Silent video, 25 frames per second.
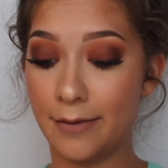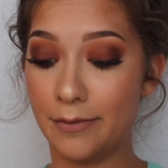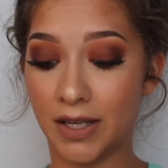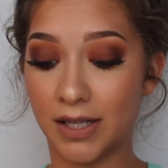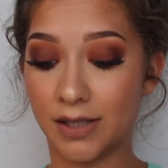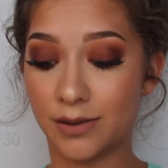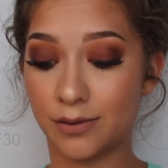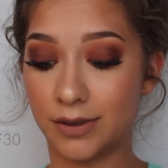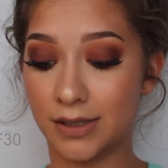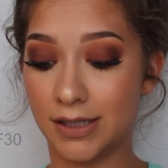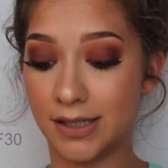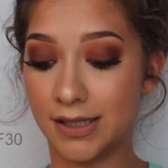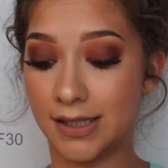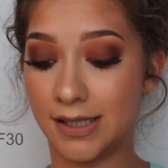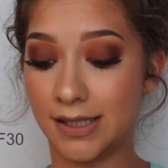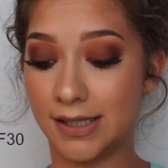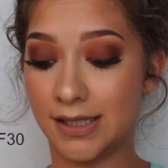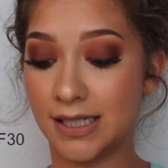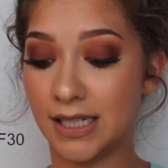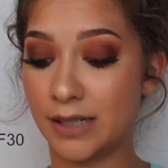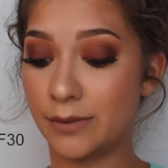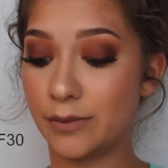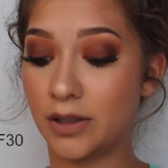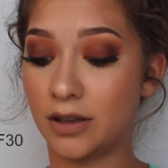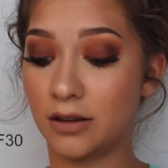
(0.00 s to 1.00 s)
This one is the
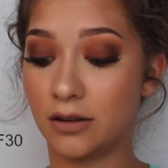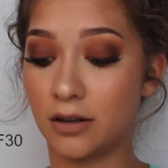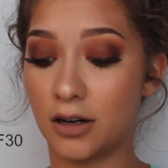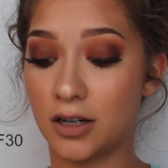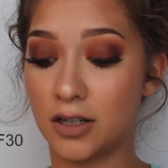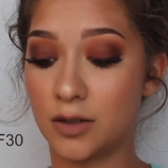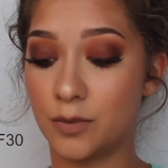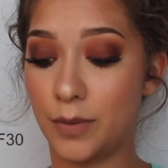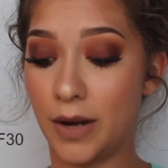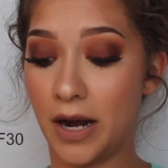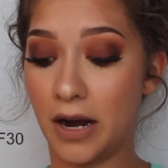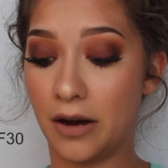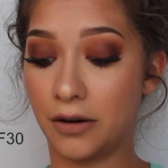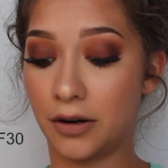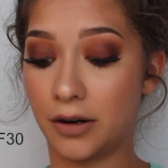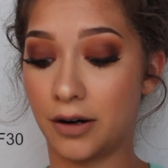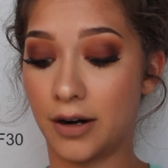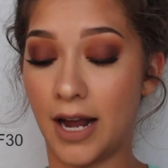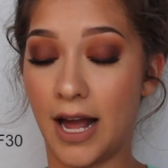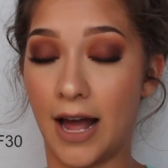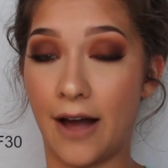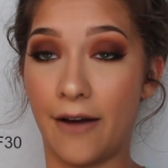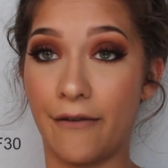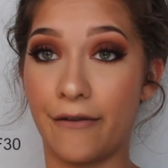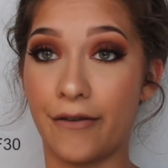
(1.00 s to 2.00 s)
Sigma Large
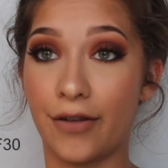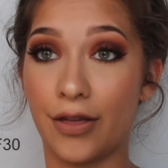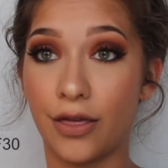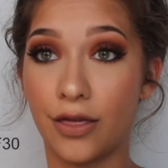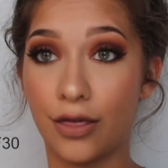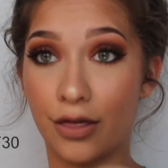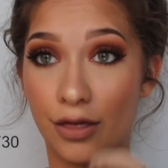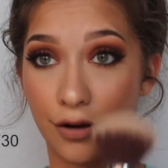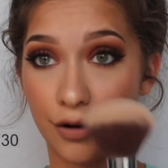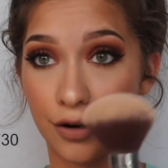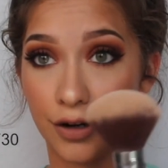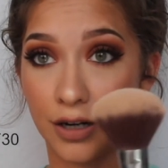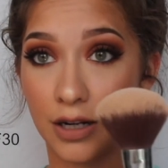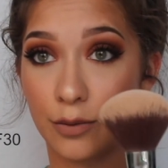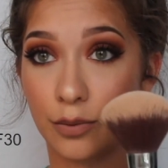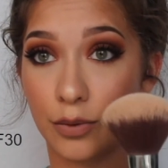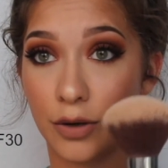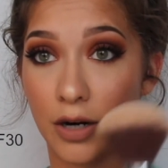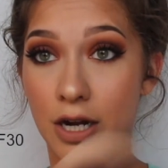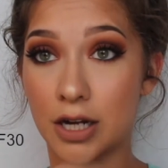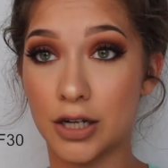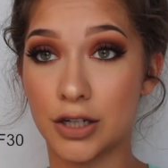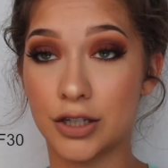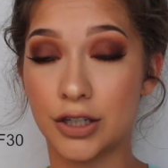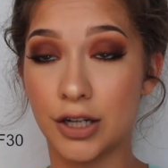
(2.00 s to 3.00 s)
Powder F30
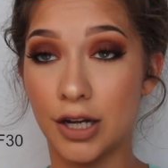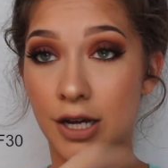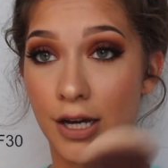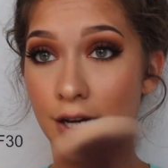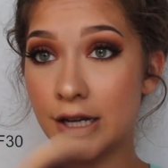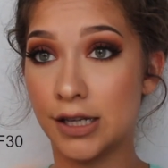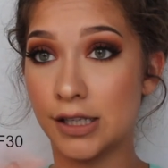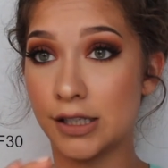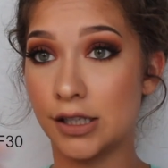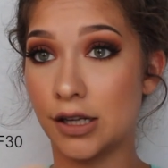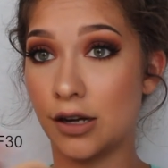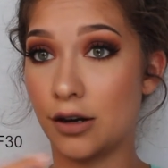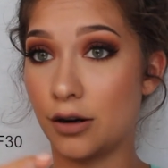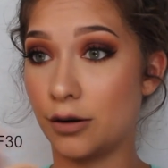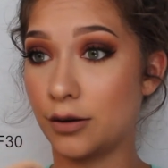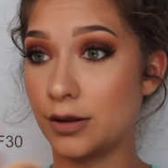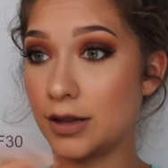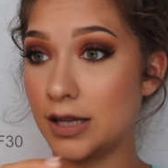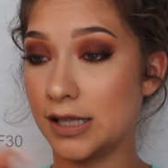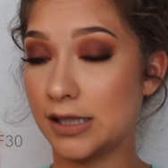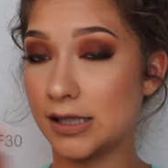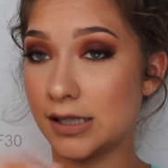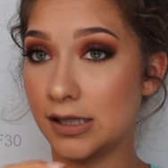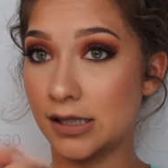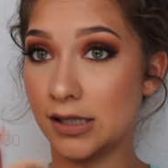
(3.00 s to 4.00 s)
brush, so
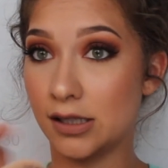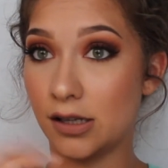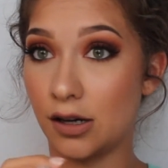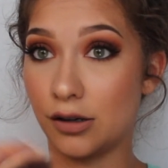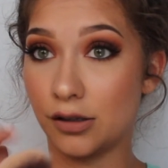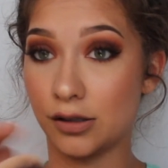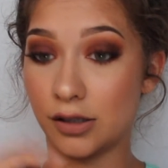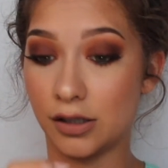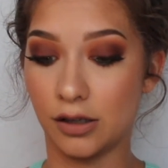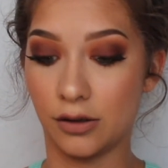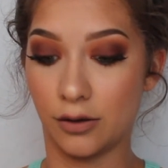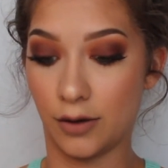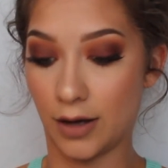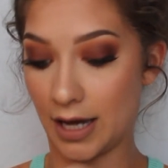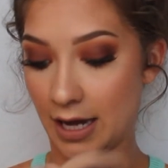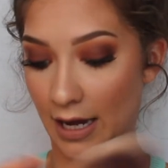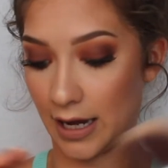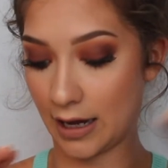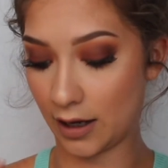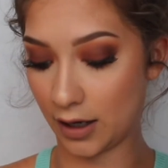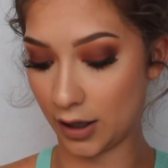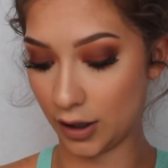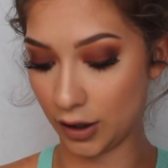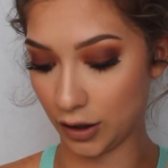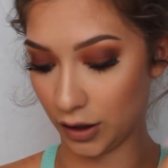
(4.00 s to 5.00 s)
this is also
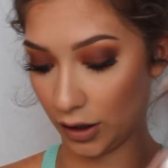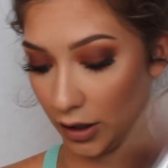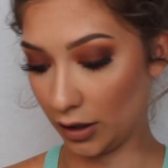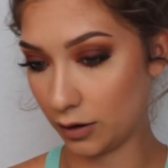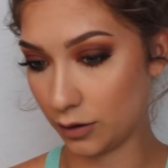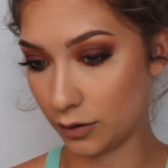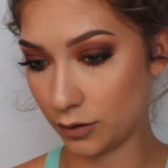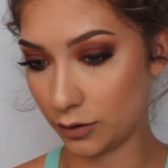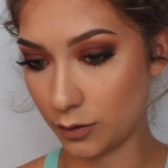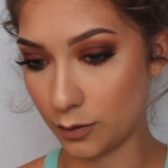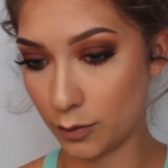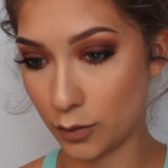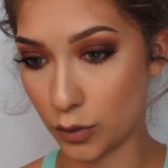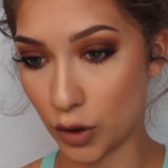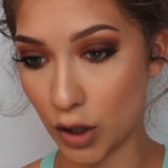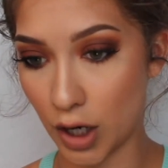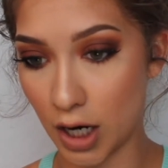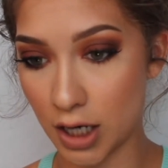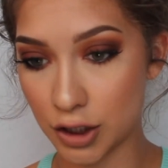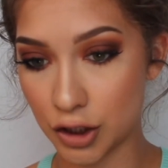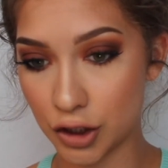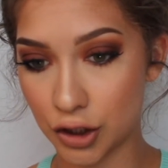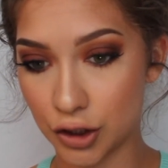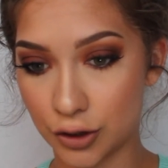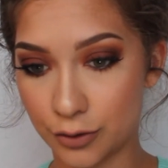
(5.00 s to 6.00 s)
a good
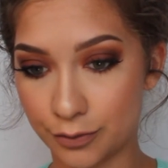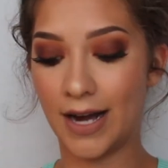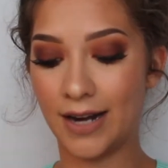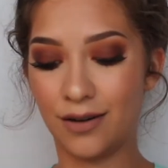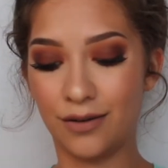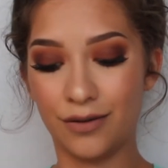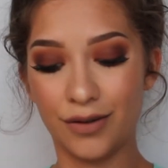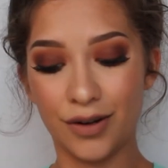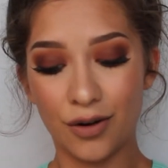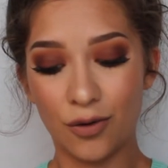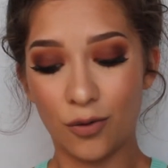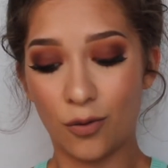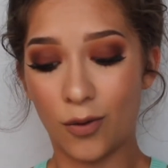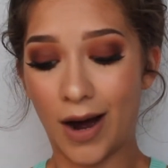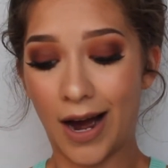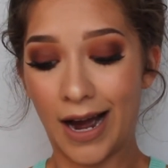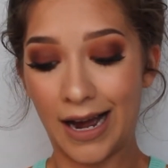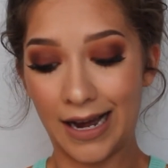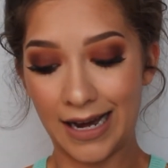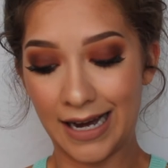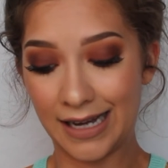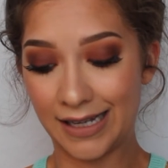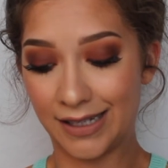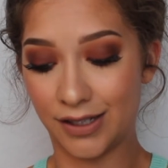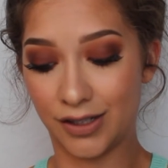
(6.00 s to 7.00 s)
brush. I don't know
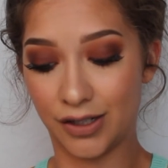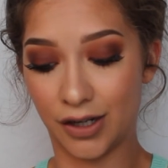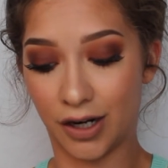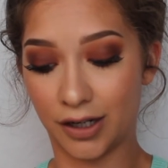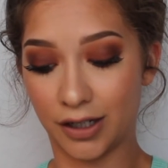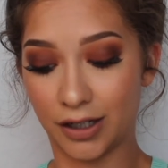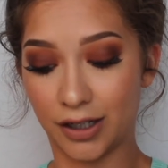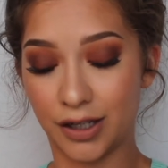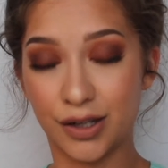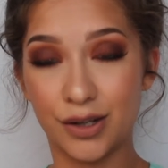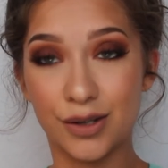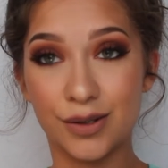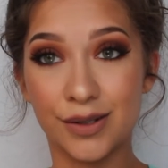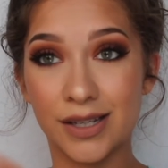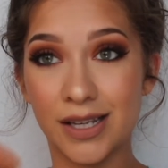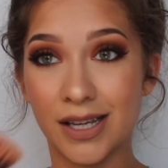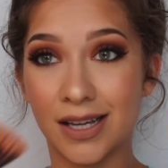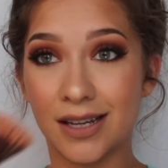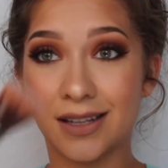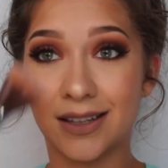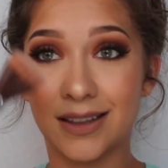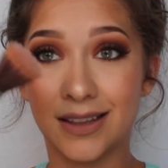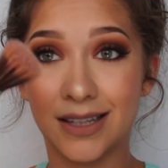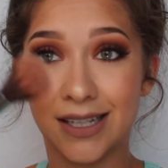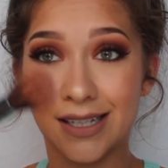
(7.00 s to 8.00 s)
why I started
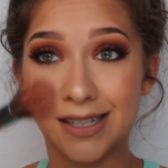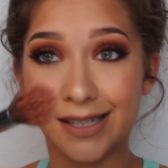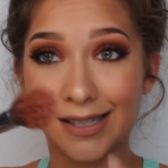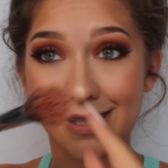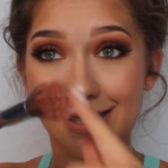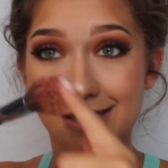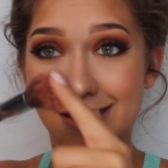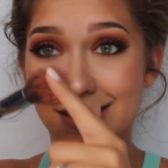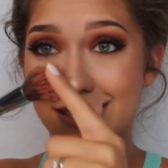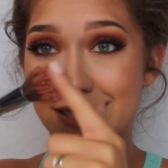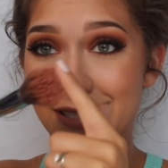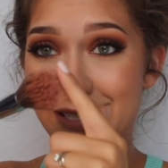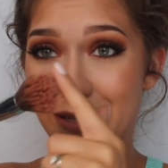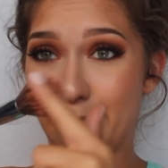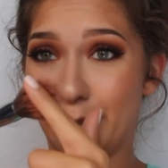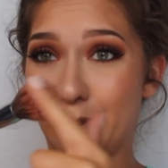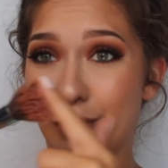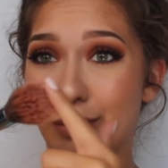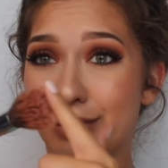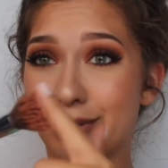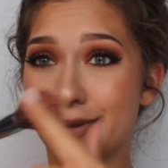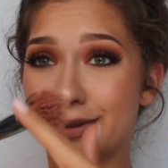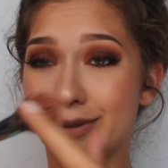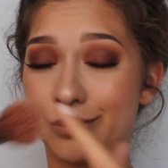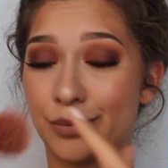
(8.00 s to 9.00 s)
using this
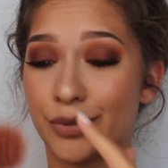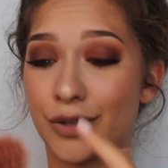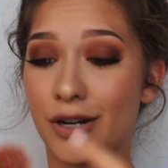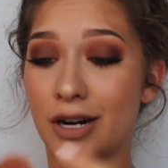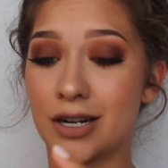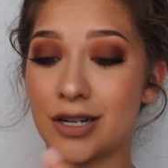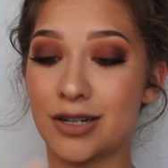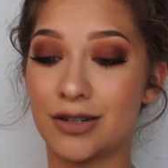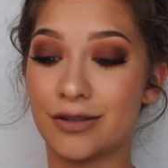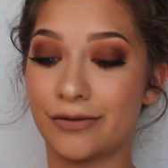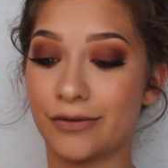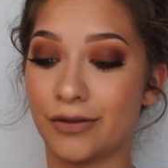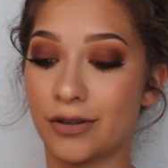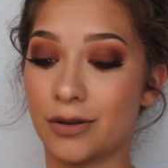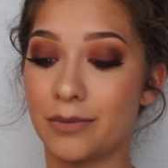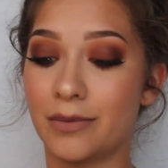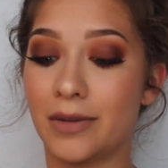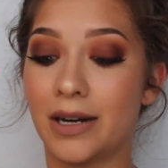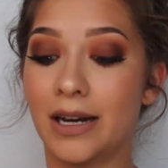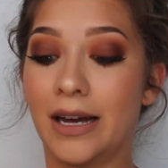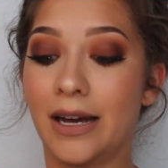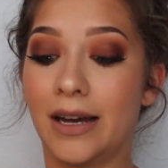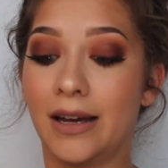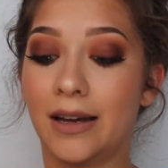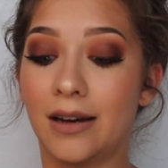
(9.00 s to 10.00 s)
stippled brush for
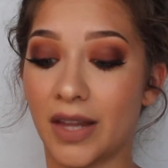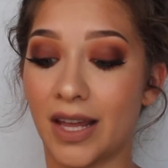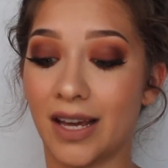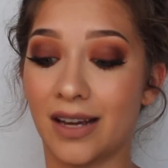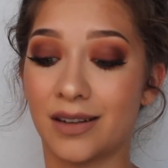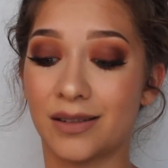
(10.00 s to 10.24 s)
my